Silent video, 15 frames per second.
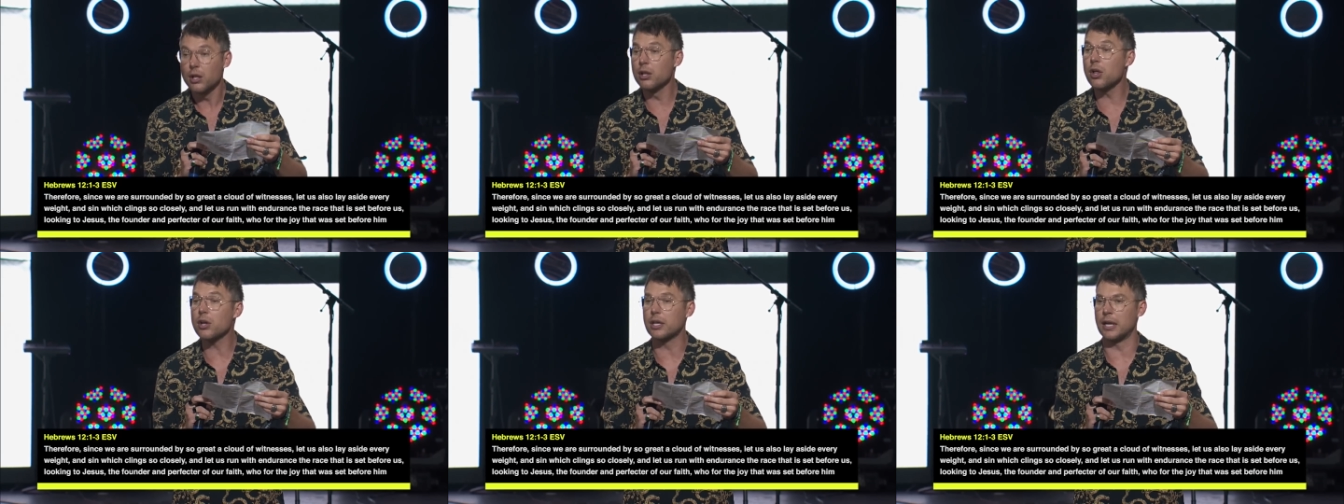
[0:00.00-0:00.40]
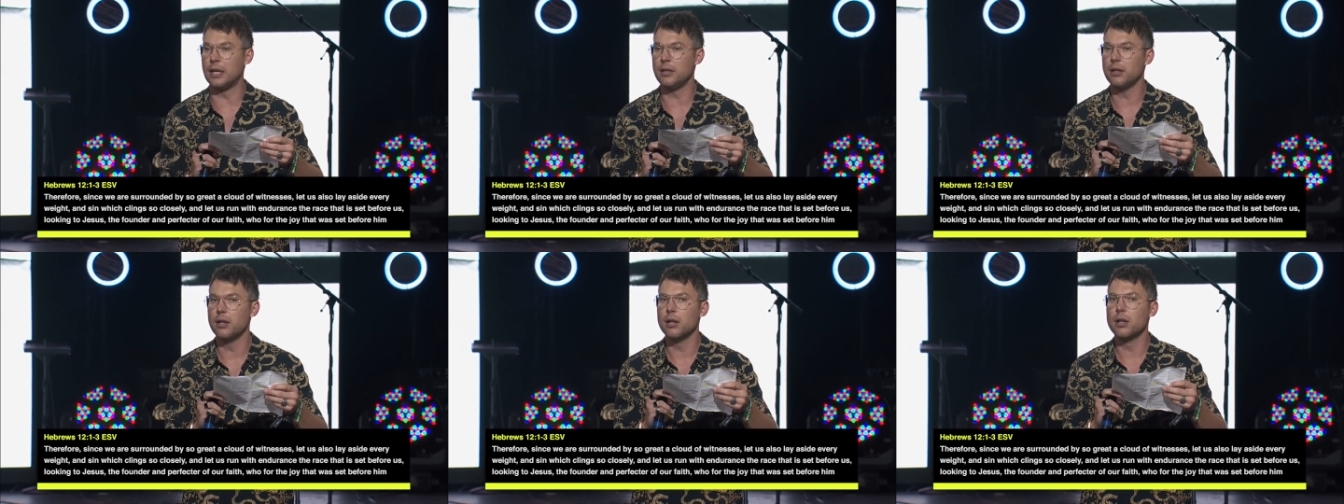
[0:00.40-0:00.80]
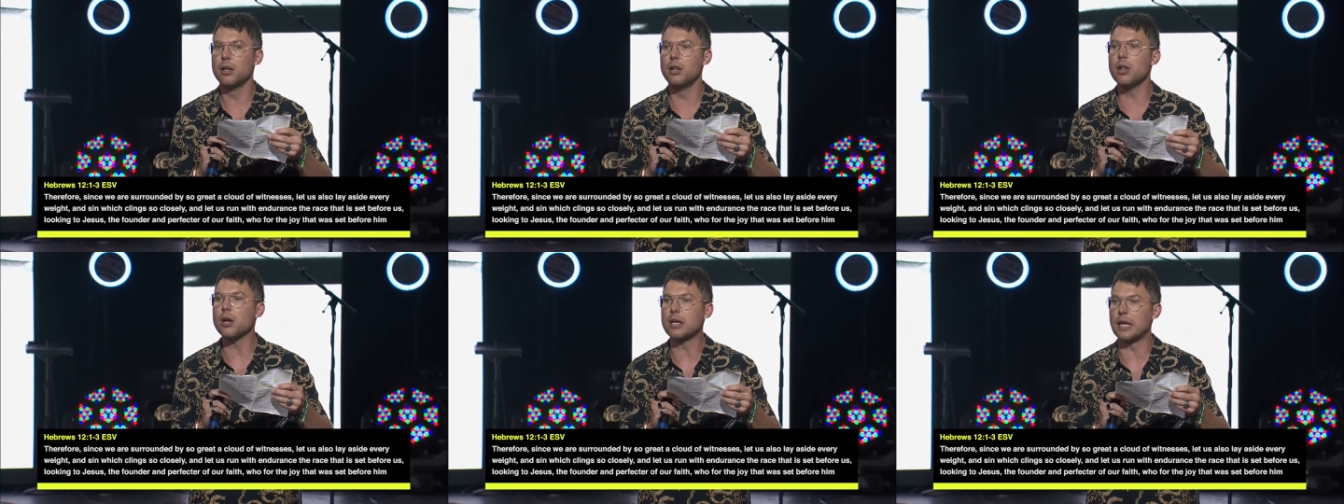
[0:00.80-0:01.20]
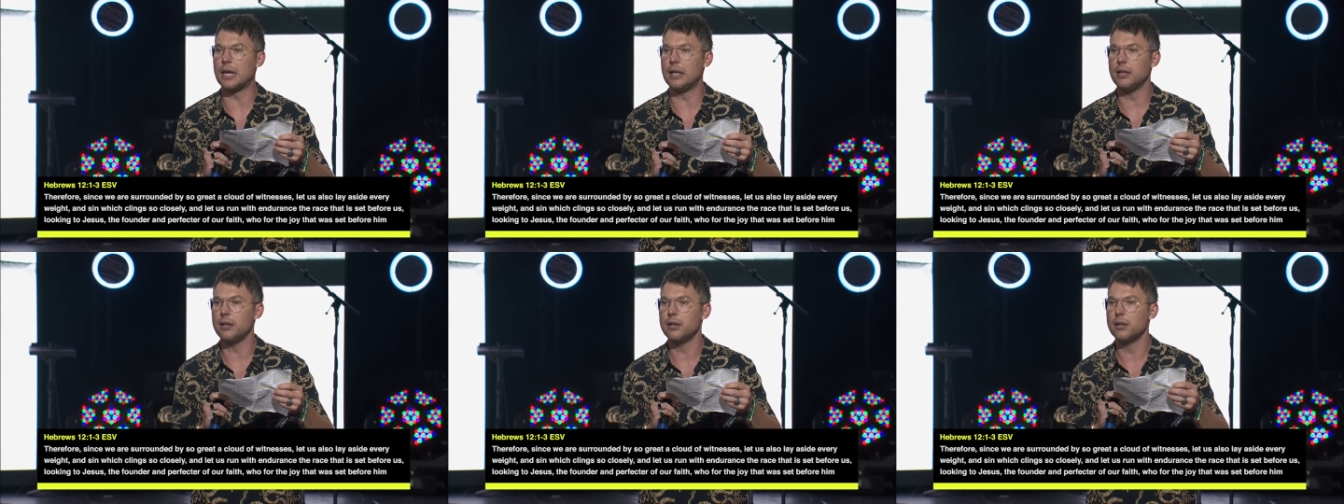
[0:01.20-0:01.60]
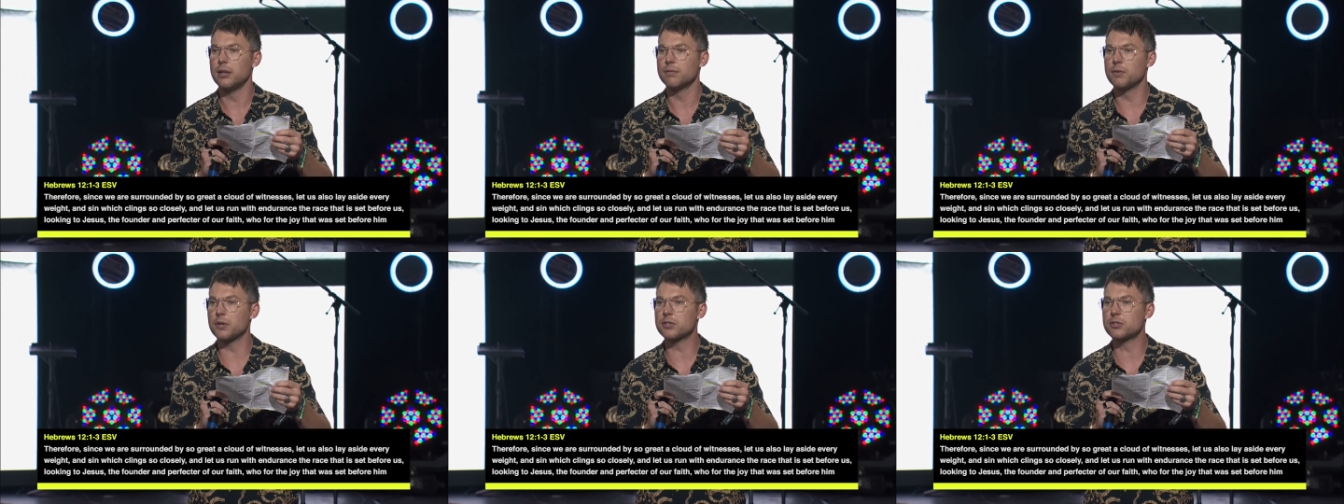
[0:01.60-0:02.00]
Looking, looking,
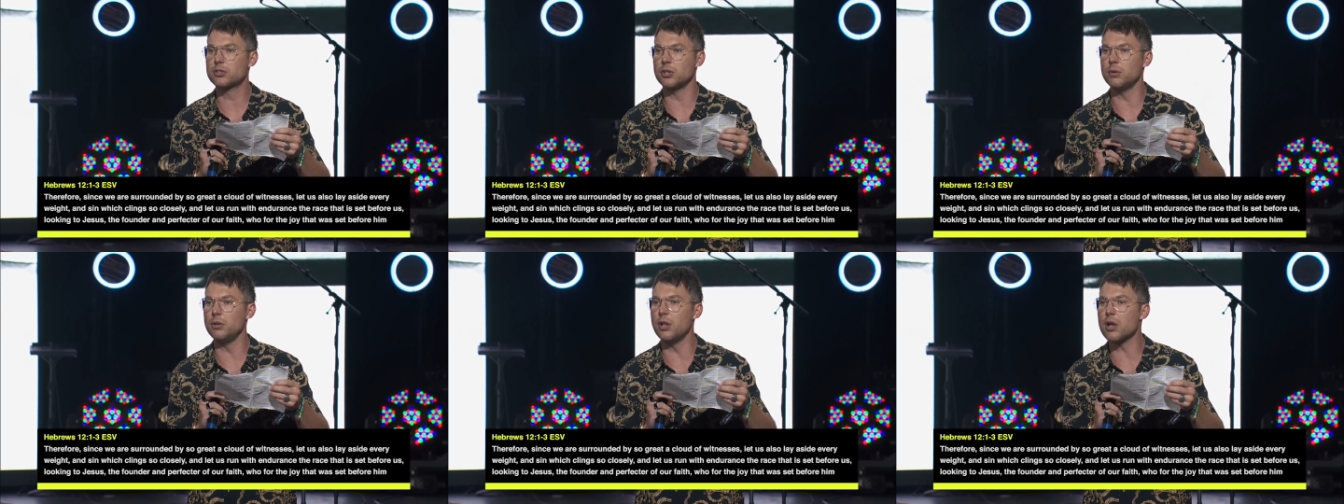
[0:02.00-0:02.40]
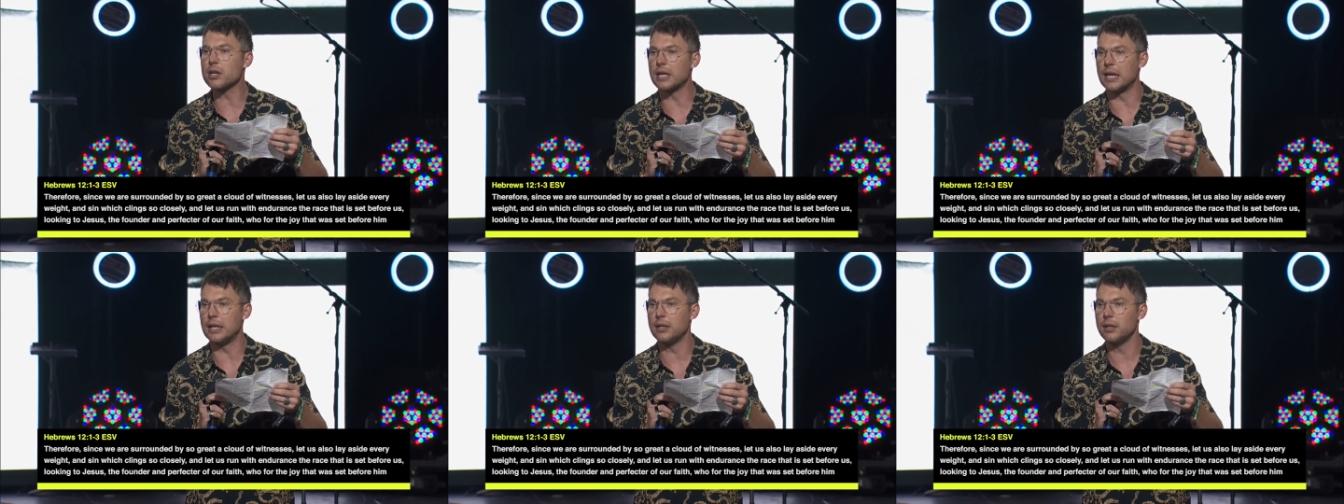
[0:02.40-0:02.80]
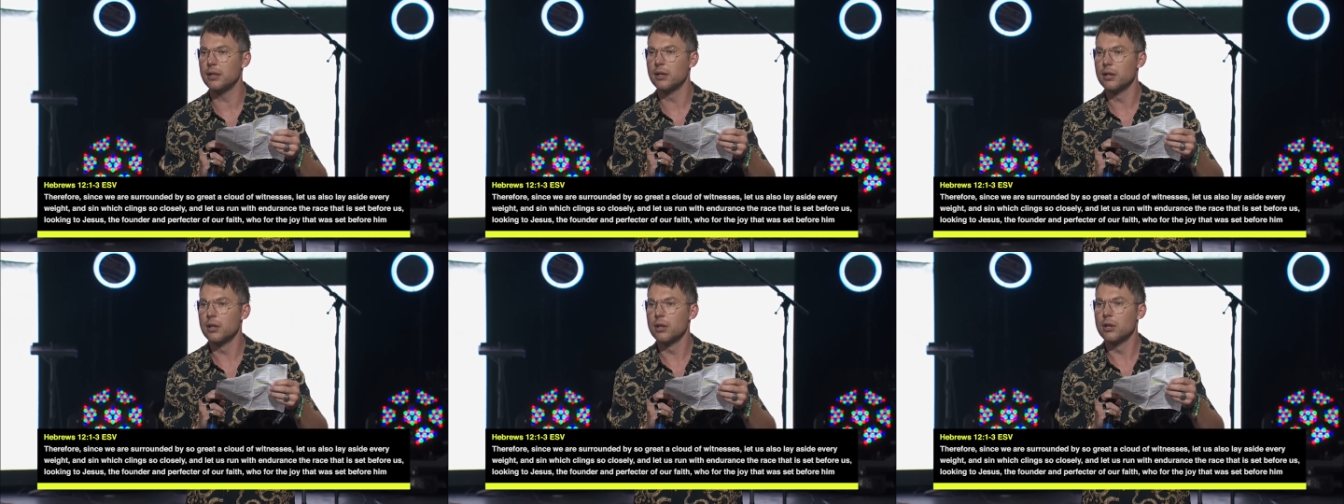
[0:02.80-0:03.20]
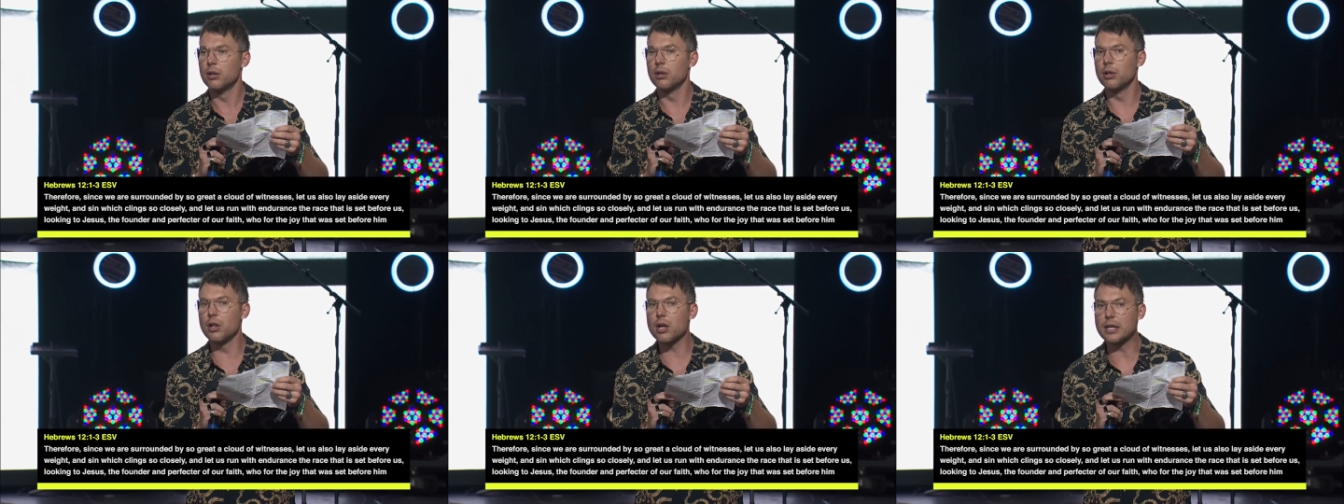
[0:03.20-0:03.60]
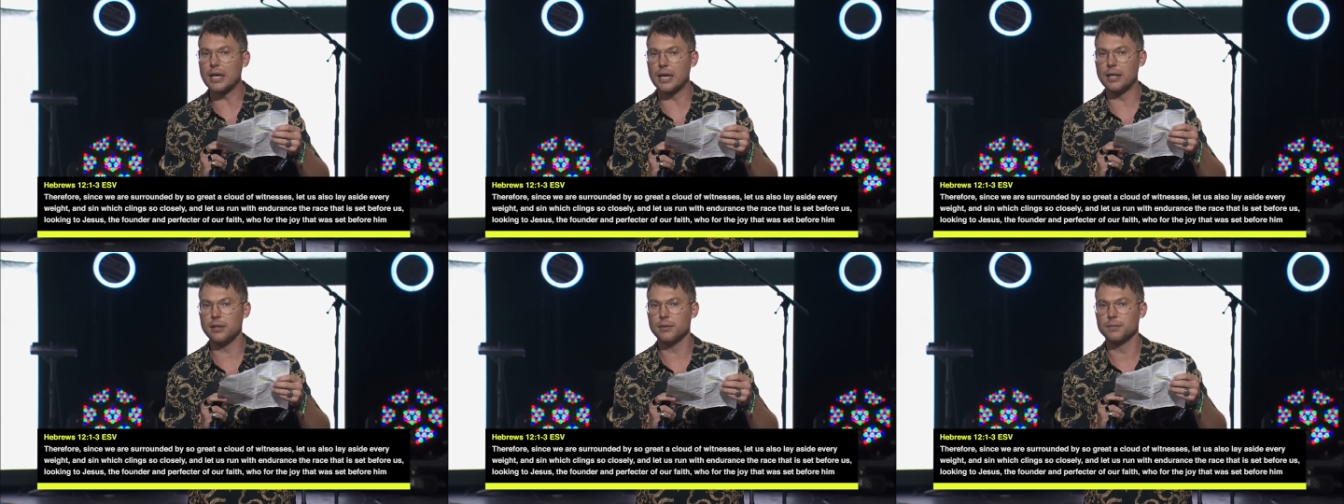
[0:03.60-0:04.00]
verse 2, looking,
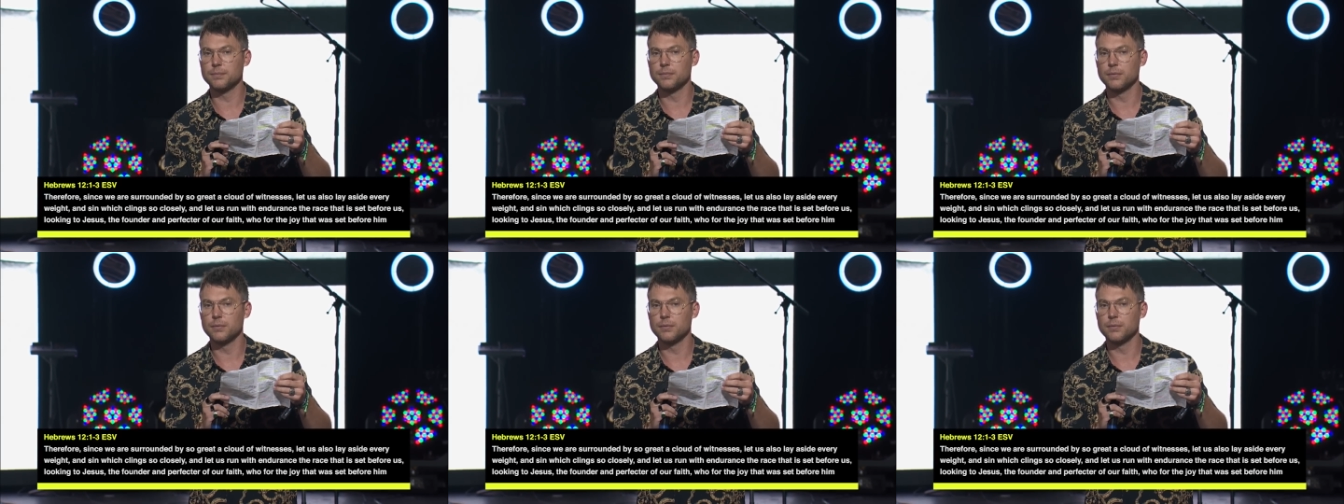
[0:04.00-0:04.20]
looking,